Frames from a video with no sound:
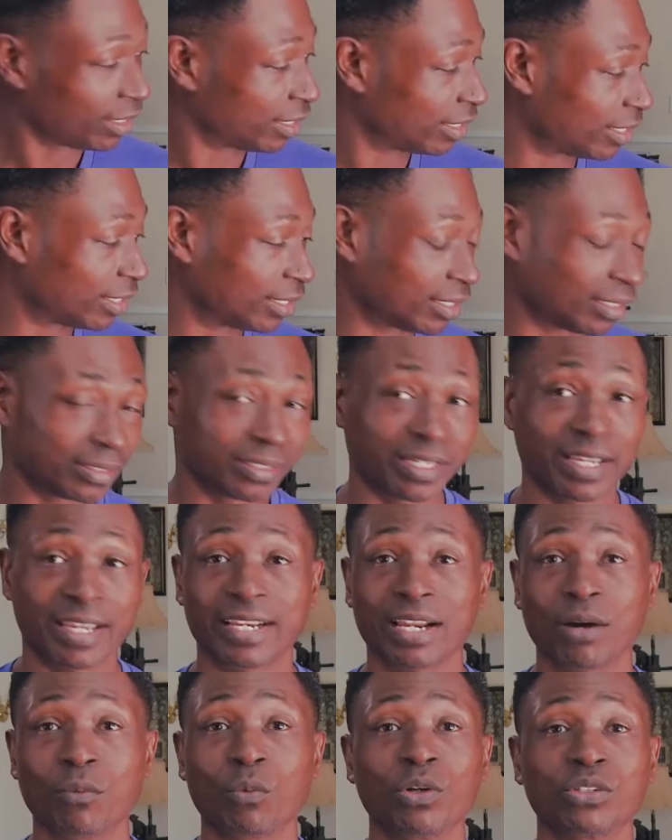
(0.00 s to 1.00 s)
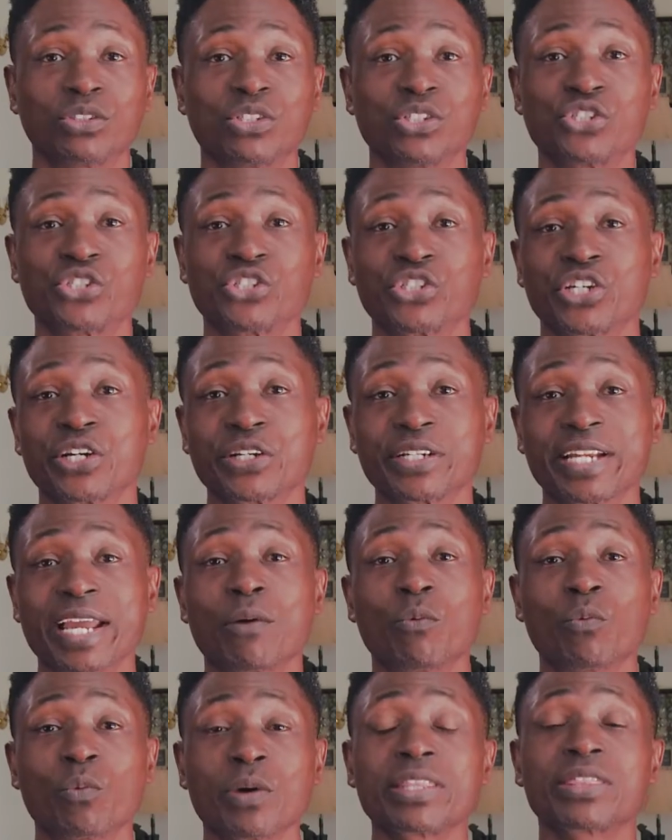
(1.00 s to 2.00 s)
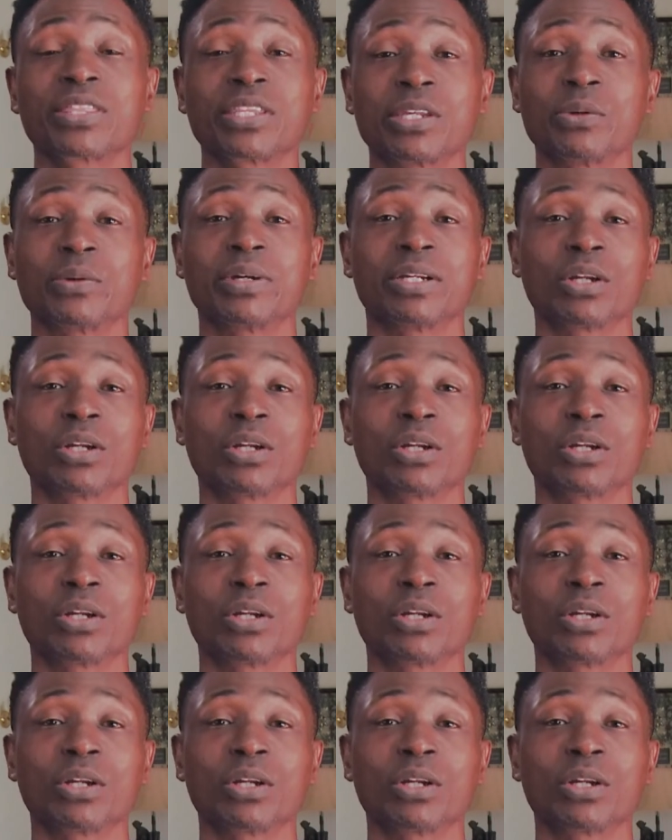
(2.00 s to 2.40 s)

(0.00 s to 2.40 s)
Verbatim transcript: uh, and I want to share that with you.